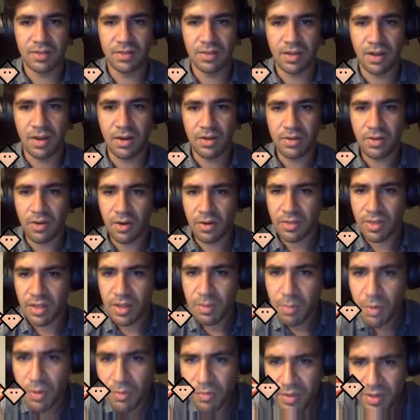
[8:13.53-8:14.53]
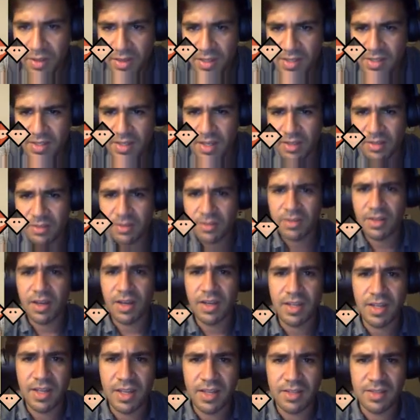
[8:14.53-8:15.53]
Are they perfectly centered?
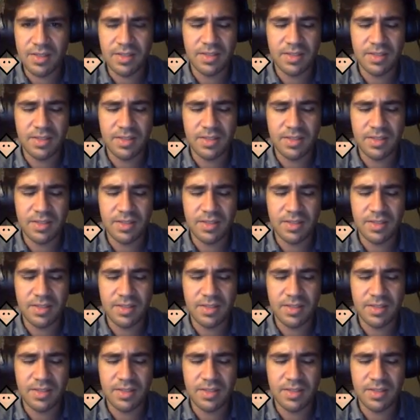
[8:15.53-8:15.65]
I can't